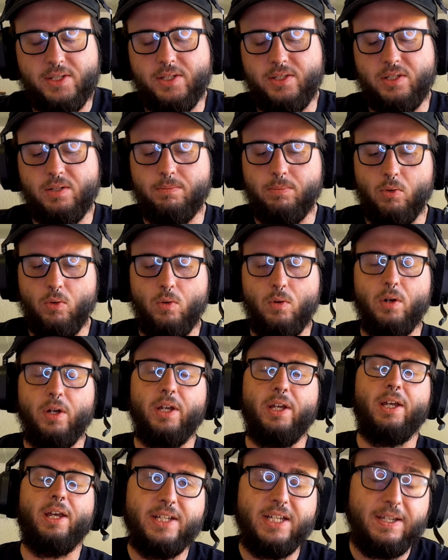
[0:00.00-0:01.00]
It's your boy.
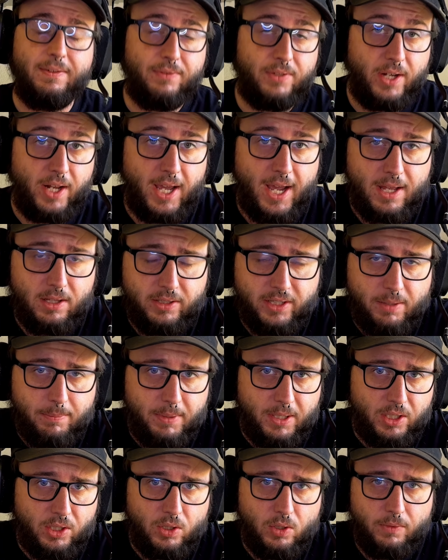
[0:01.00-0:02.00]
If today I look a
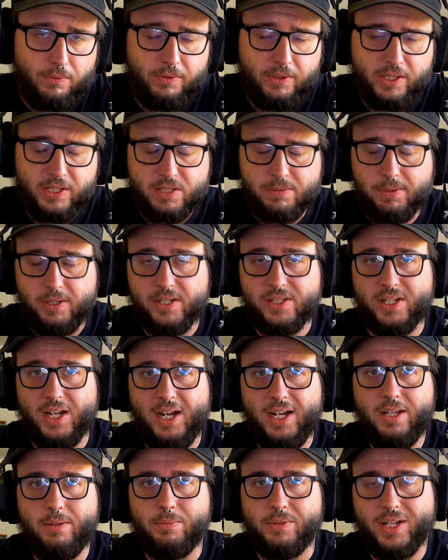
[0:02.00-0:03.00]
bit goofy, it's because
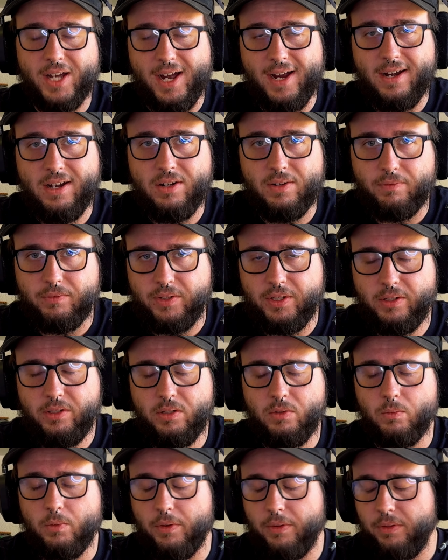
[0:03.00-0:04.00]
I am tired of
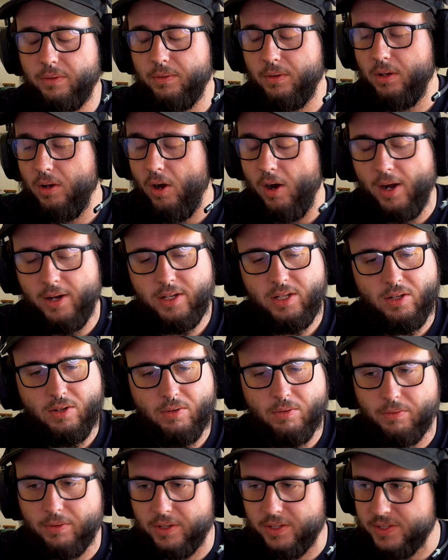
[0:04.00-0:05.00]
dealing with
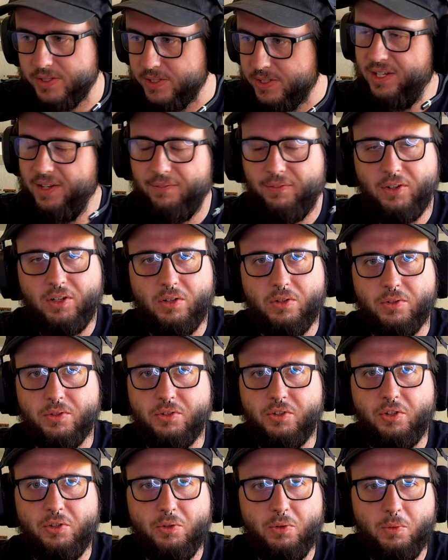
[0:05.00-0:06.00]
audio that is
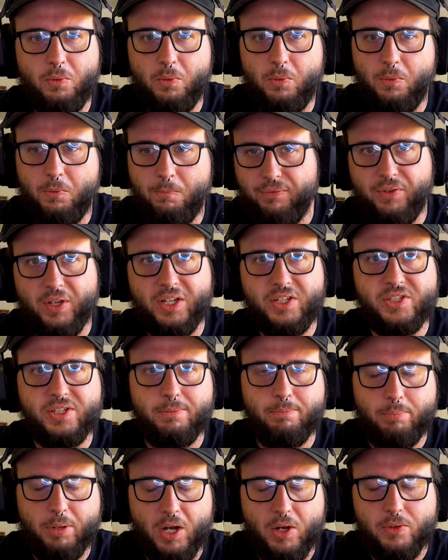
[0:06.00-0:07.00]
difficult to fix
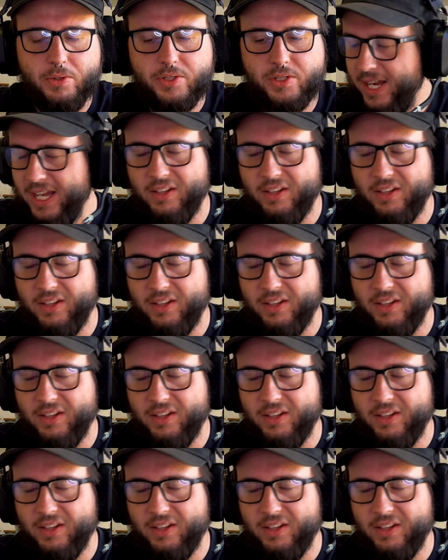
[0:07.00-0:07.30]
and post.